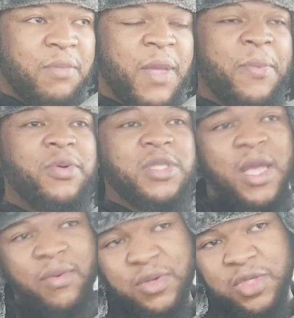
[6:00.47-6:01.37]
People
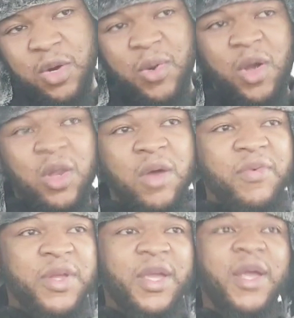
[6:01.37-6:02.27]
saying we was gonna roll
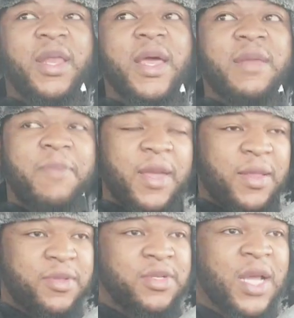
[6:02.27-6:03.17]
over the Carolina
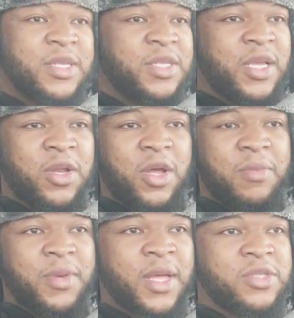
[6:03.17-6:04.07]
Panthers. I said,
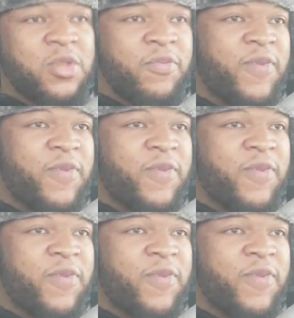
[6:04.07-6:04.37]
up, oh, not so